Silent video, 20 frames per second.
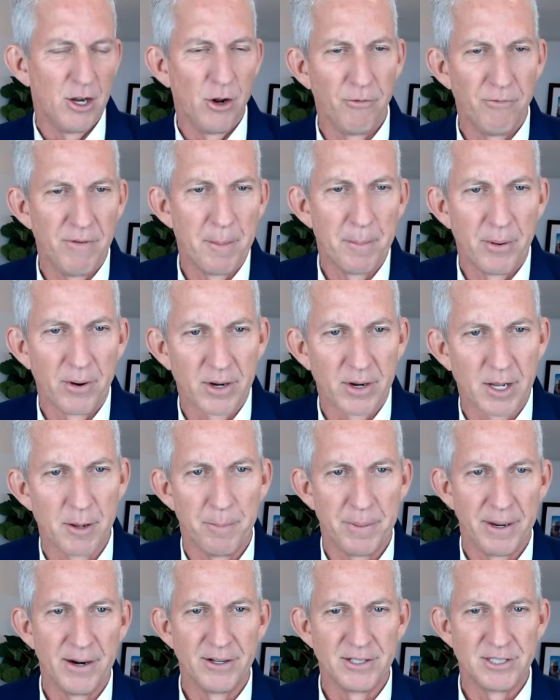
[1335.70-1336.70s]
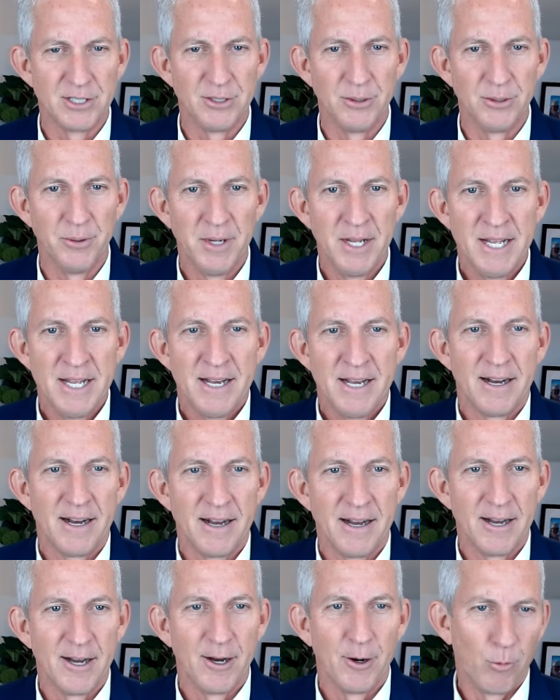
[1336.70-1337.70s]
in November compared to
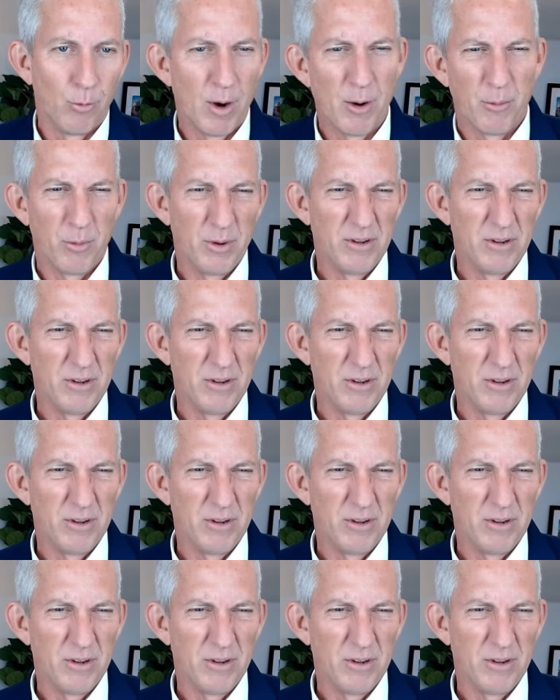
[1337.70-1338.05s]
what